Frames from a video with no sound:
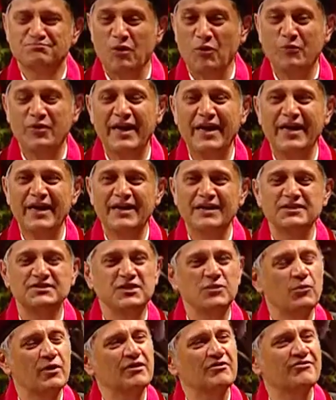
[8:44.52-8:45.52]
Okay. He
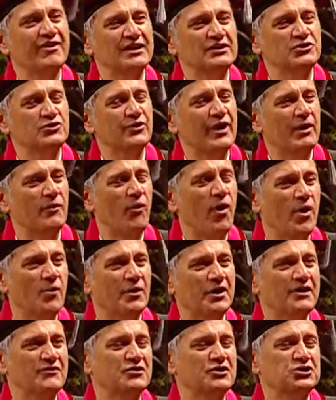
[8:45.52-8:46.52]
said, Well, if I do, I want
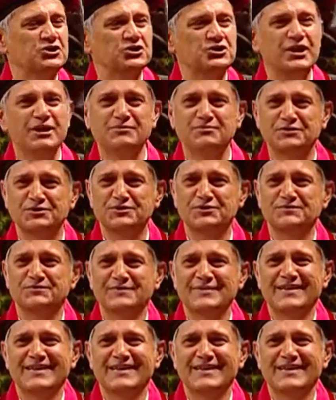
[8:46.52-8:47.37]
one of your sheep's.